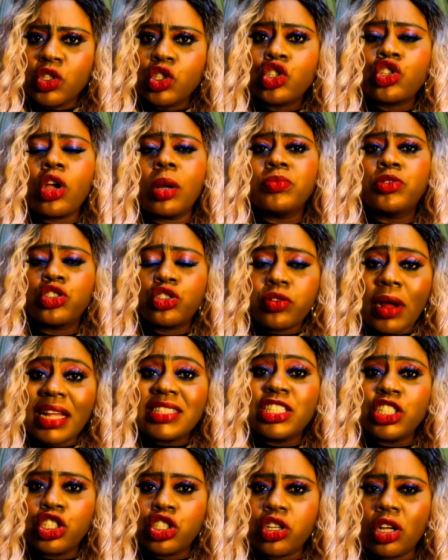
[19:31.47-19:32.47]
Some
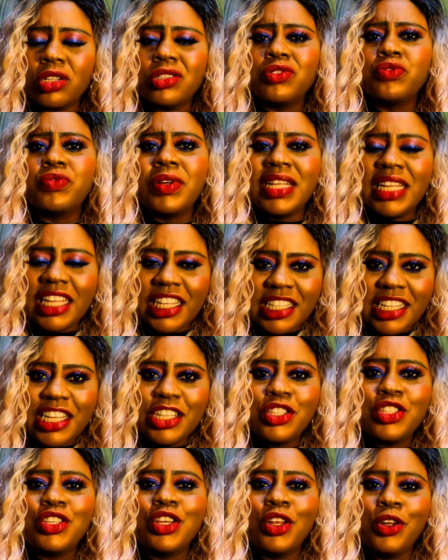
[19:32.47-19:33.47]
tradition really
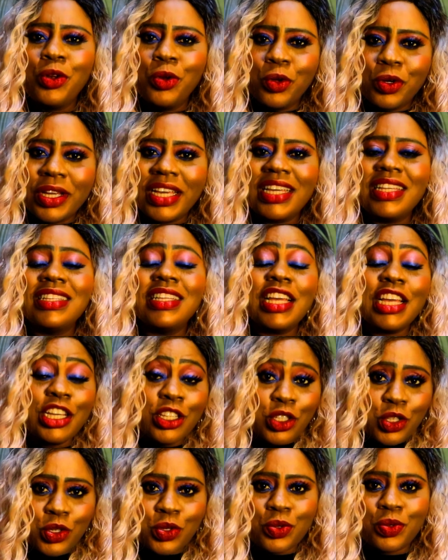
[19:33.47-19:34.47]
need looking
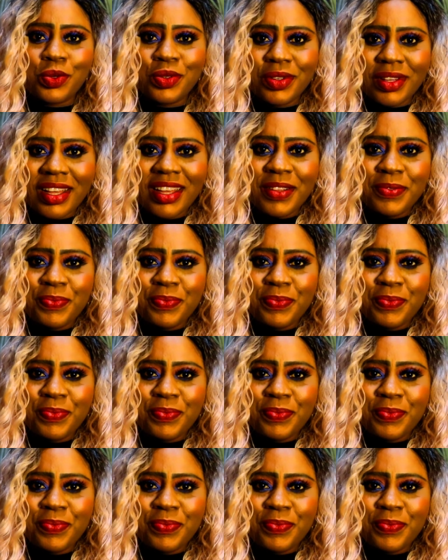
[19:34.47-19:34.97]
into.